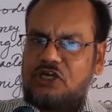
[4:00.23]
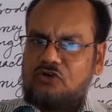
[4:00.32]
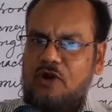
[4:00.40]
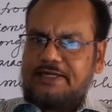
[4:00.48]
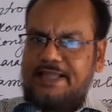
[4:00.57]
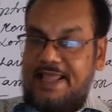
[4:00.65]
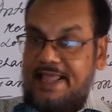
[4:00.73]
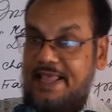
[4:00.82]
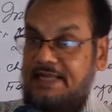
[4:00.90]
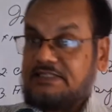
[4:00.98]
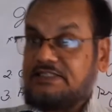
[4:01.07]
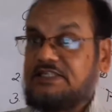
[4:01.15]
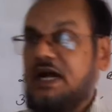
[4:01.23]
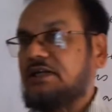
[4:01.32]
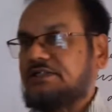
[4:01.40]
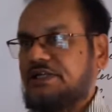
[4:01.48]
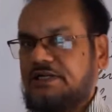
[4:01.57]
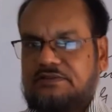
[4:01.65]
are not
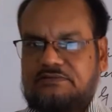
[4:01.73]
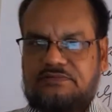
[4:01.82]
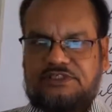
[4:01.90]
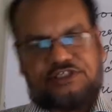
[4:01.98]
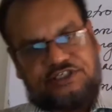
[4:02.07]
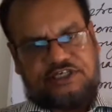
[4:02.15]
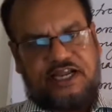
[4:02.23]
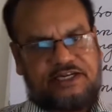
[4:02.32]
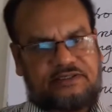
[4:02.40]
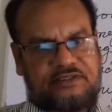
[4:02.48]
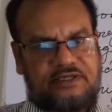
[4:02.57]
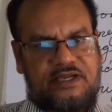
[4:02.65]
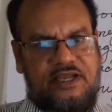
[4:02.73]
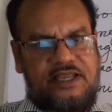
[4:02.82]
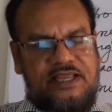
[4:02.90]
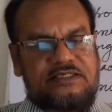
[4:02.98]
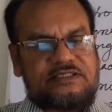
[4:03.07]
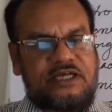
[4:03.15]
exalted. It is correct,
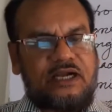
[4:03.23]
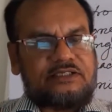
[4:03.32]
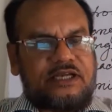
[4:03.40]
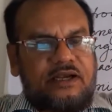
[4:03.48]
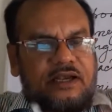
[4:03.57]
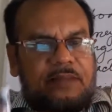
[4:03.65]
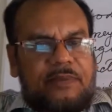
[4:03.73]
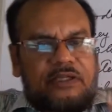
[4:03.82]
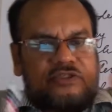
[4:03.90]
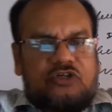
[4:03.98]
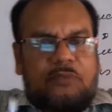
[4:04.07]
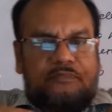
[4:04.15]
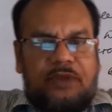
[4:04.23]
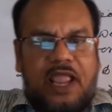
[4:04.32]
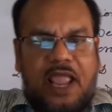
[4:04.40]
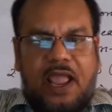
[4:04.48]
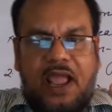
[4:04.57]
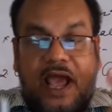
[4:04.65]
exalted levels of
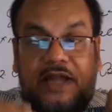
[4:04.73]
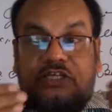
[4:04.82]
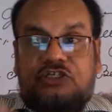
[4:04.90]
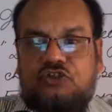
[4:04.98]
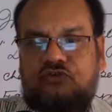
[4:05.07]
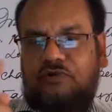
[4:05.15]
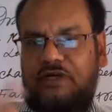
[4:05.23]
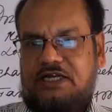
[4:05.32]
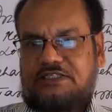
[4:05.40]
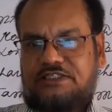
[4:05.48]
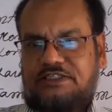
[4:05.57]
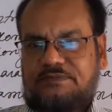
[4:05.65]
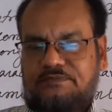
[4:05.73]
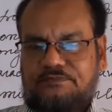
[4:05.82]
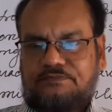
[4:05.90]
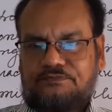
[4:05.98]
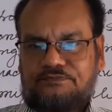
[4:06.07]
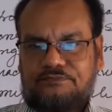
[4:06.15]
aristocracy.
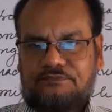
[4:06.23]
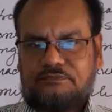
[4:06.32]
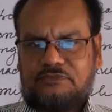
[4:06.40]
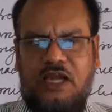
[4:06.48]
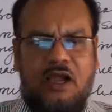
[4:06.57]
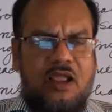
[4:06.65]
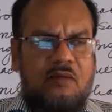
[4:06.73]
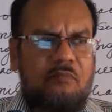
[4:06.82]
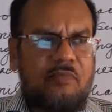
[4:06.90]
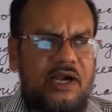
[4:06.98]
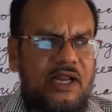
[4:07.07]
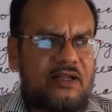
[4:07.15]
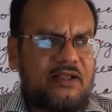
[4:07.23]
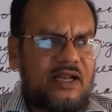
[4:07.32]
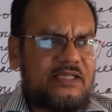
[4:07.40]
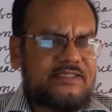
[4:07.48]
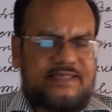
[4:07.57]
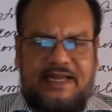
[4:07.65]
The middle
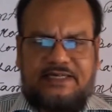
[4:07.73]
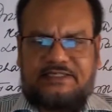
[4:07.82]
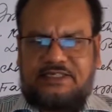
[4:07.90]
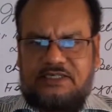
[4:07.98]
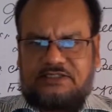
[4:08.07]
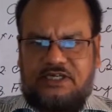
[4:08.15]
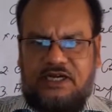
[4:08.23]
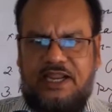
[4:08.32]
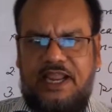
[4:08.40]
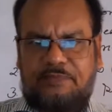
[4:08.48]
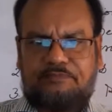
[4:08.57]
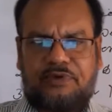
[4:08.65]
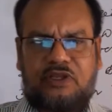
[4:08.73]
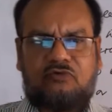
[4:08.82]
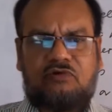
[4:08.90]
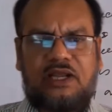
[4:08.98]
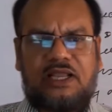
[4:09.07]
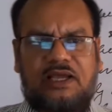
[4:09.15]
class characters are
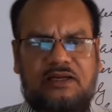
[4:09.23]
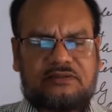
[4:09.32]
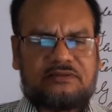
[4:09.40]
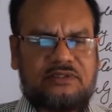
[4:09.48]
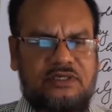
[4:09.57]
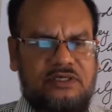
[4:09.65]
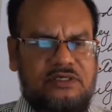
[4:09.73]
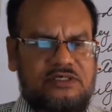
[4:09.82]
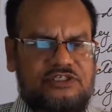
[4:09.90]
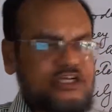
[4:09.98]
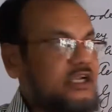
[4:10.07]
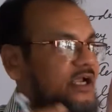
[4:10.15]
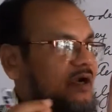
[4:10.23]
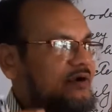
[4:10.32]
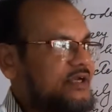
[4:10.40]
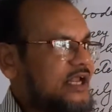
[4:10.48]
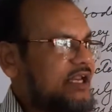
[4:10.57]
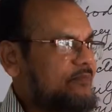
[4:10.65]
everywhere. She
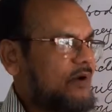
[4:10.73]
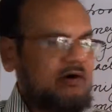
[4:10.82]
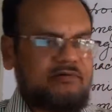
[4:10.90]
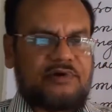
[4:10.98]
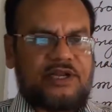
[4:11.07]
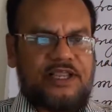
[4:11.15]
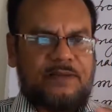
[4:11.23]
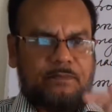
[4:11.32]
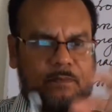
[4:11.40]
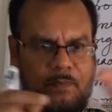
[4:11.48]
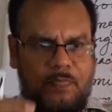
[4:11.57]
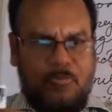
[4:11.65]
deliberately